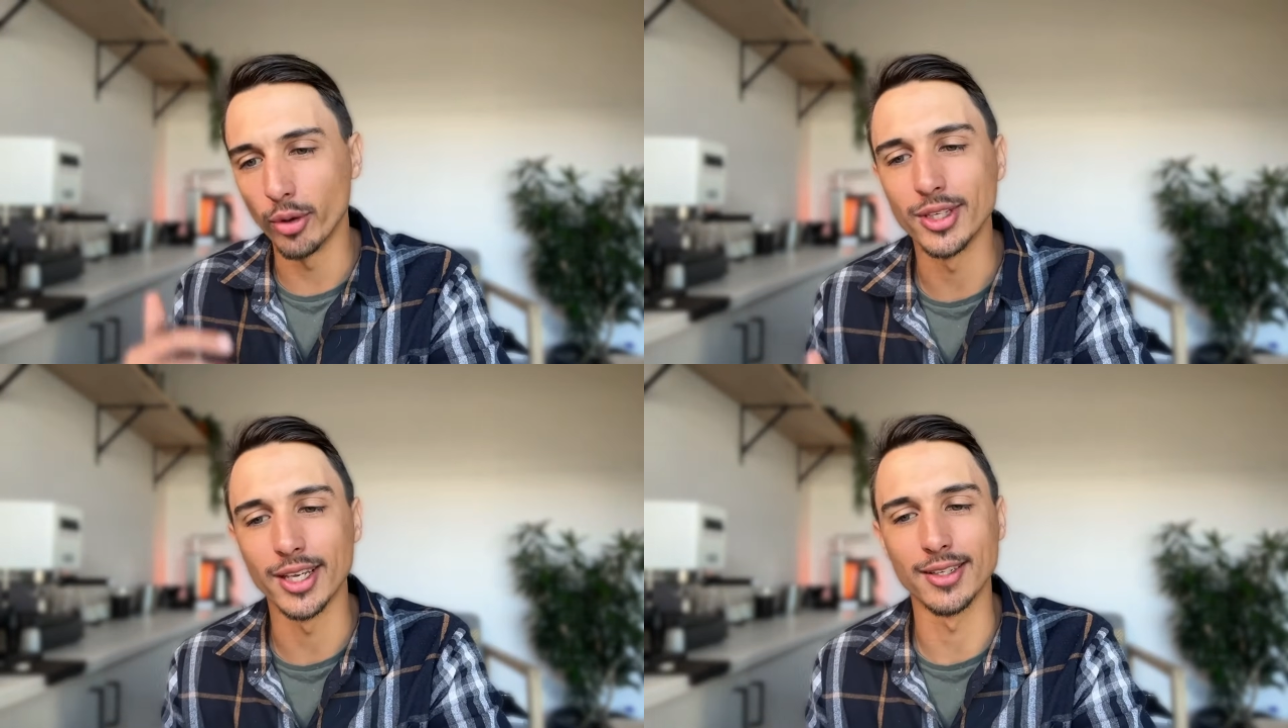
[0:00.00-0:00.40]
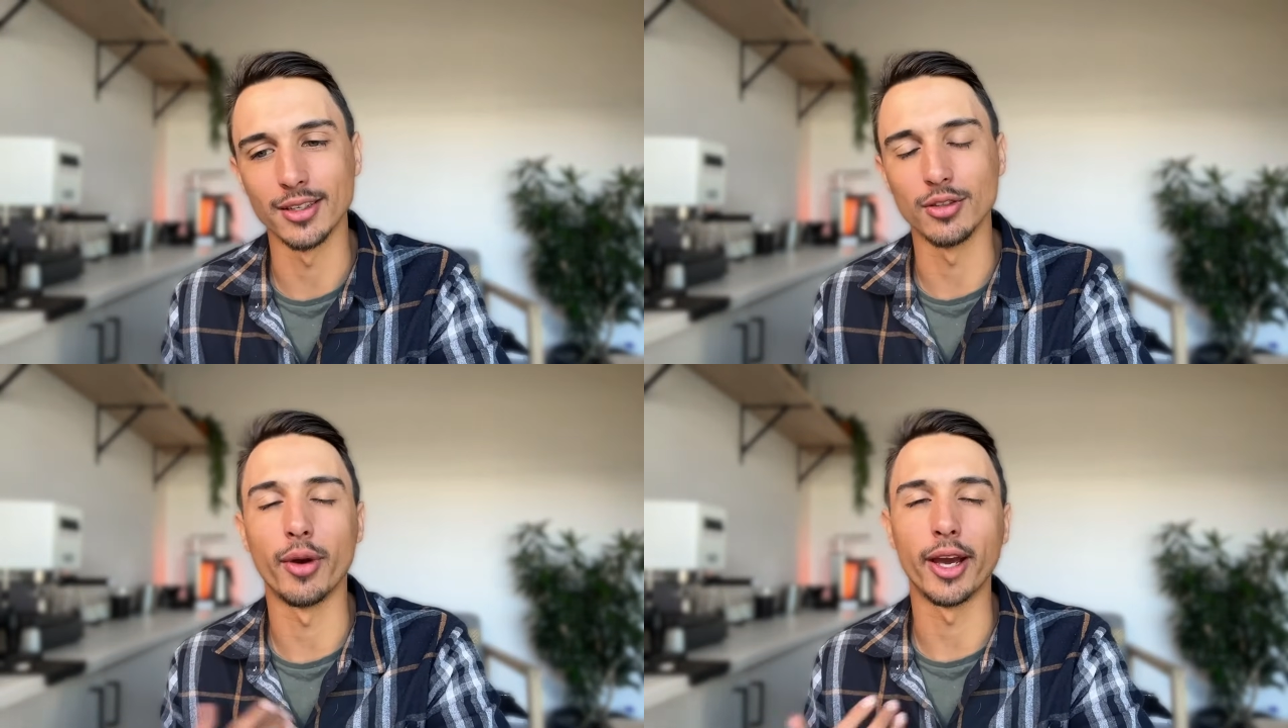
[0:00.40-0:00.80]

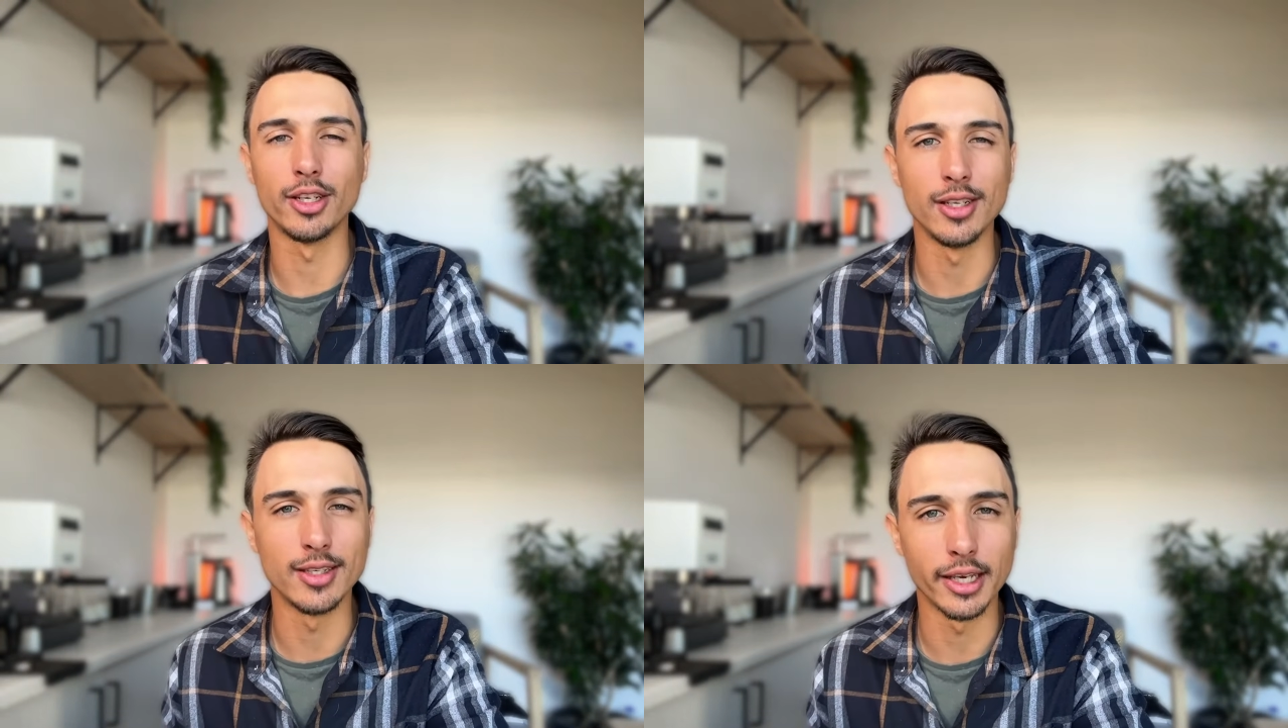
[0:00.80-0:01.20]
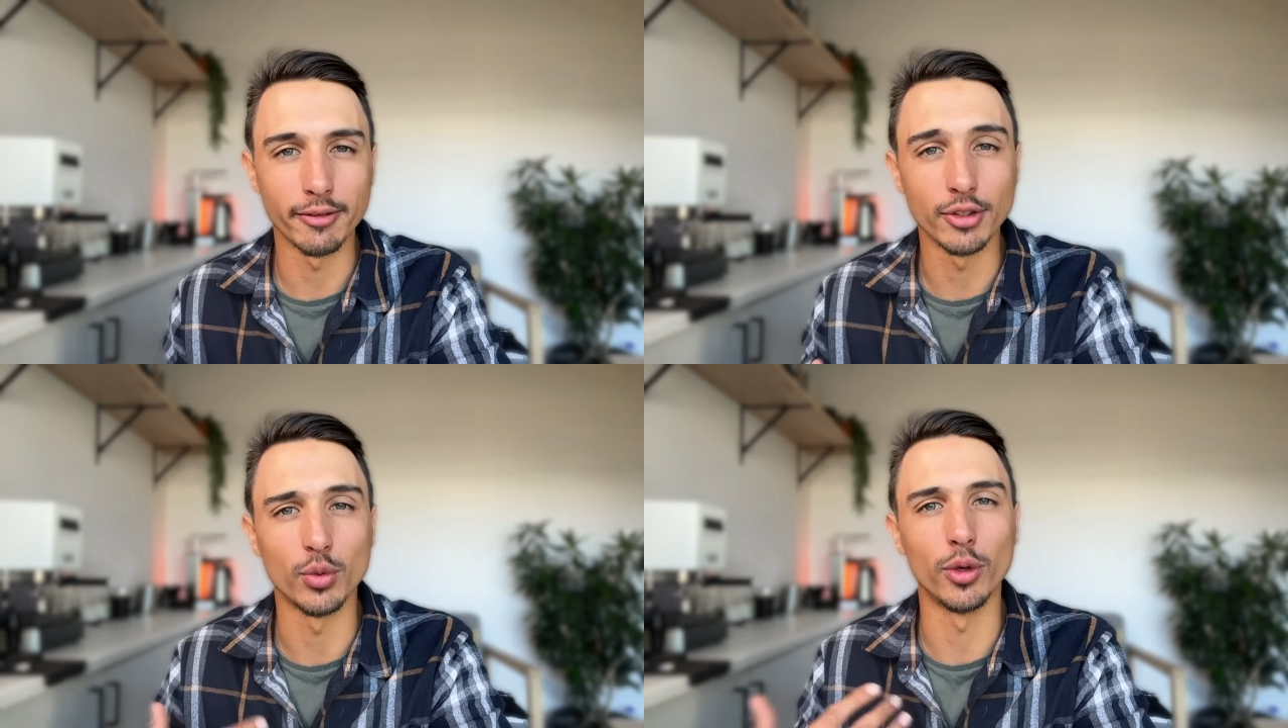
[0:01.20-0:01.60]
processing to actually
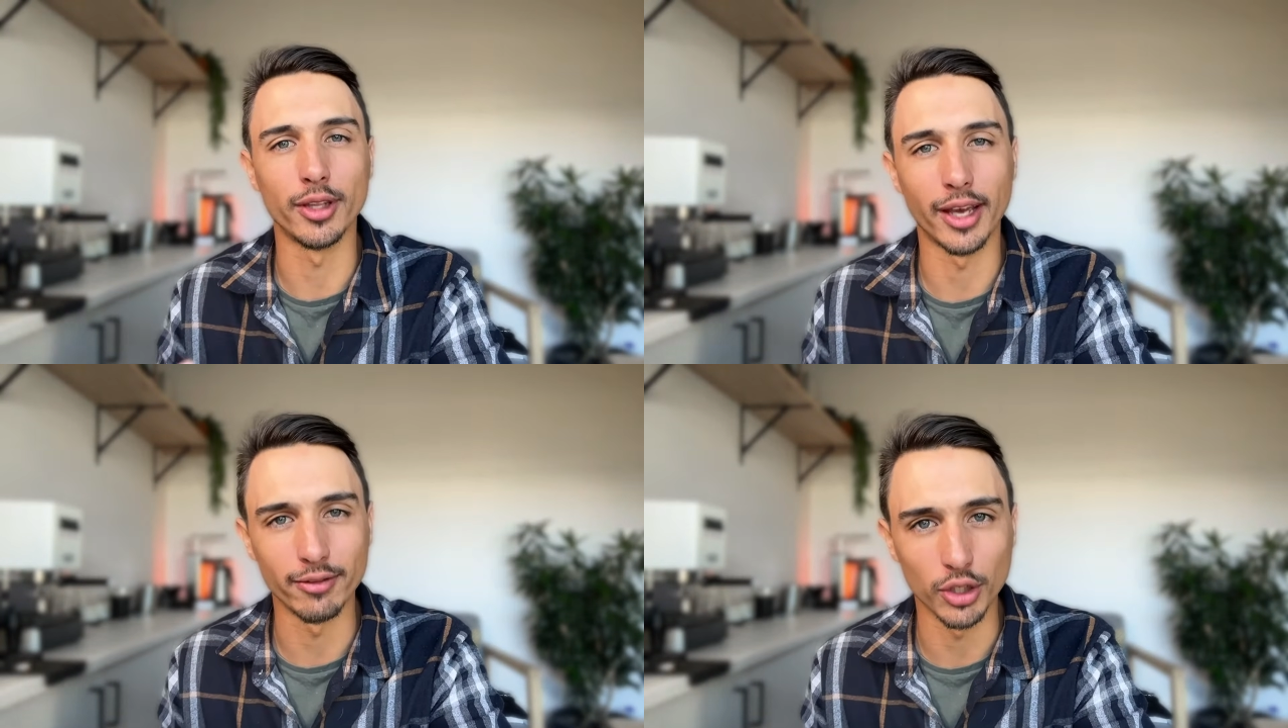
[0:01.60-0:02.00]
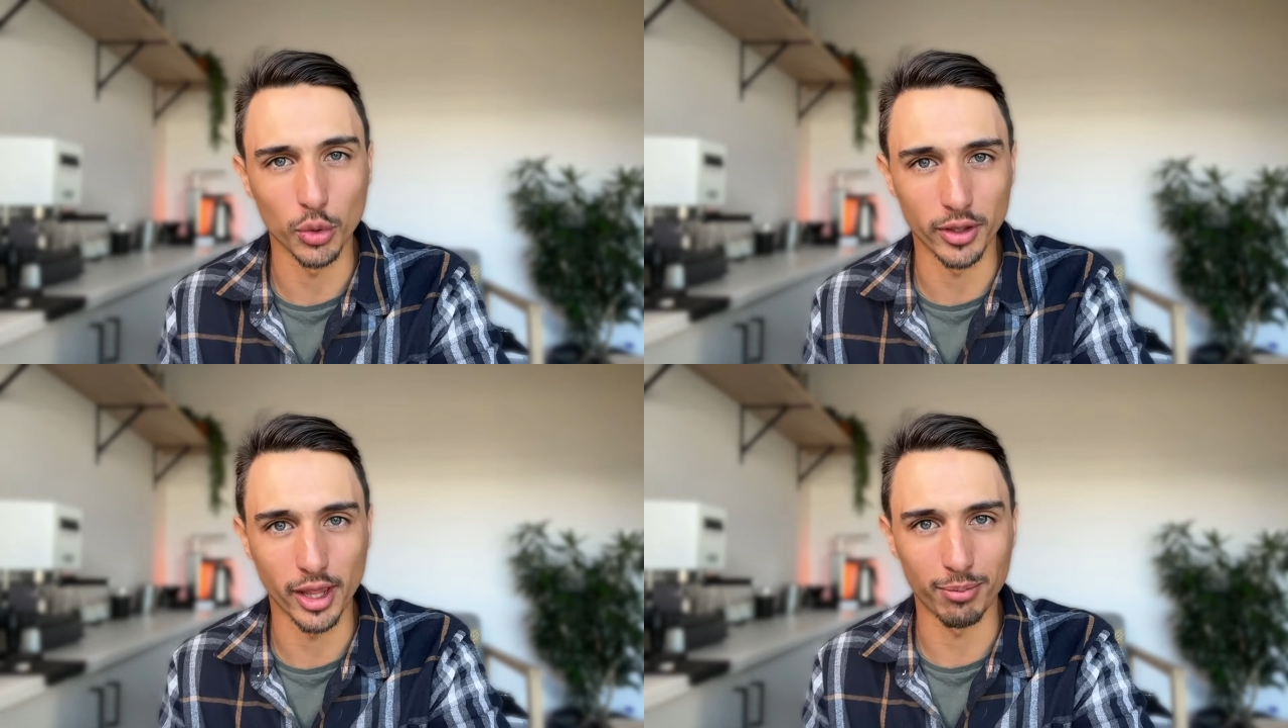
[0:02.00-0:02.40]
see if it's worth having
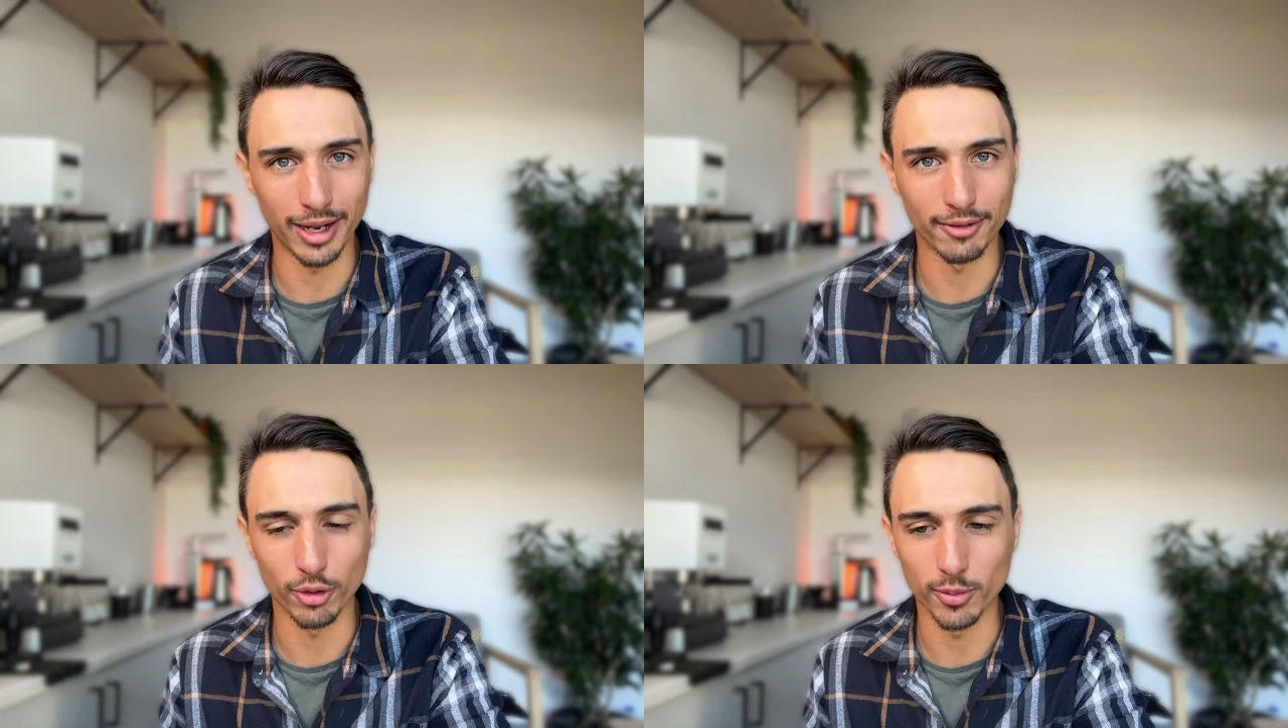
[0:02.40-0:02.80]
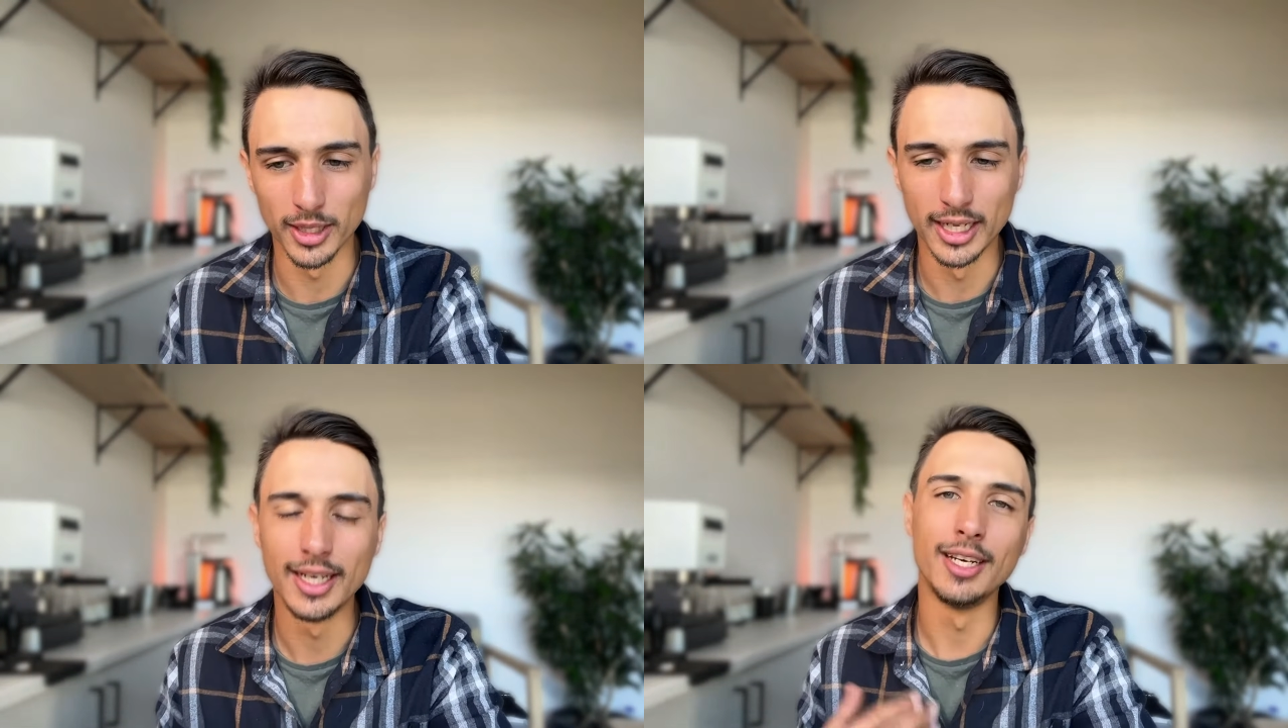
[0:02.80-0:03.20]
you on their platform.